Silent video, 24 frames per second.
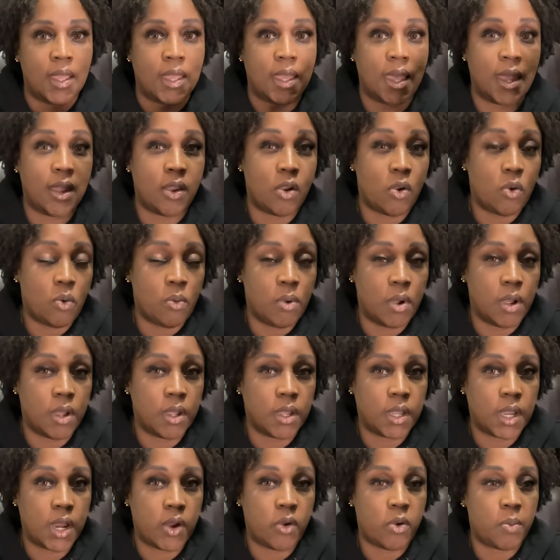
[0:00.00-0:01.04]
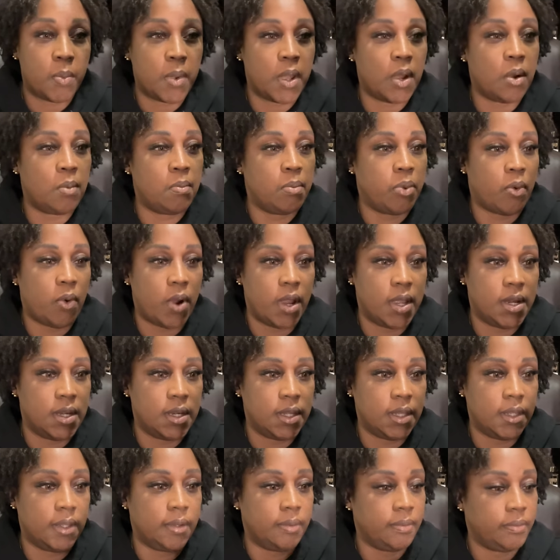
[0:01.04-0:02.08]
Car Caramel
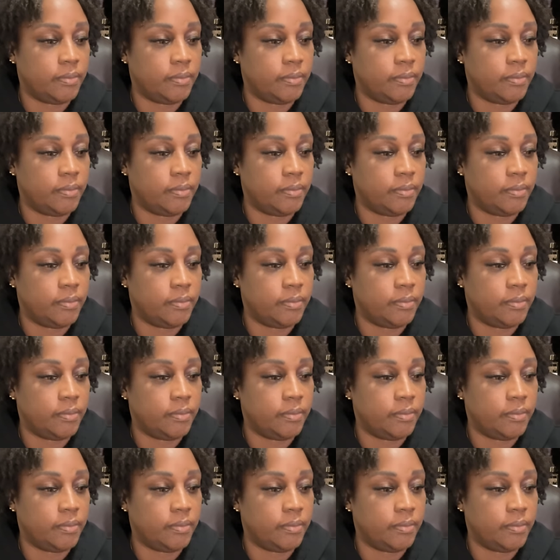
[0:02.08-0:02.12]
Brandy.